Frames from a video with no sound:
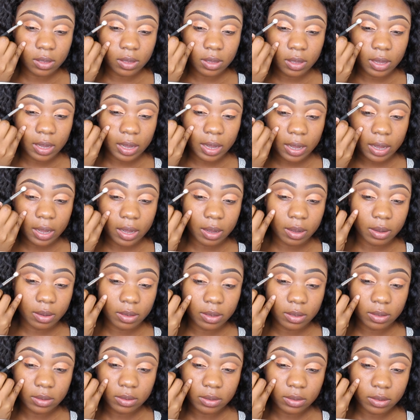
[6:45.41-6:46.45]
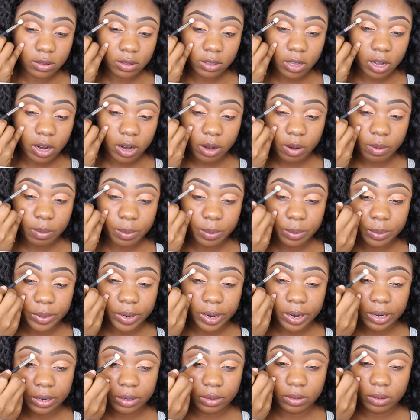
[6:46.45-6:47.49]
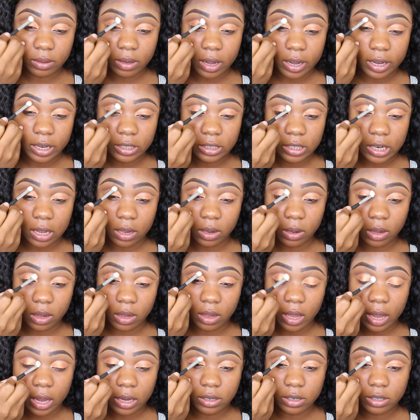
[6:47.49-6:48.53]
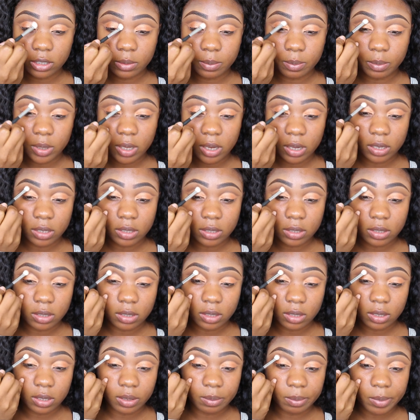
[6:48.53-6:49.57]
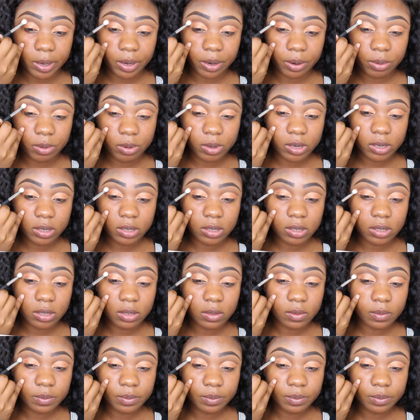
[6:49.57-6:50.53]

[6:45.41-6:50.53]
the dark brown eyeshadow that I just placed in my crease.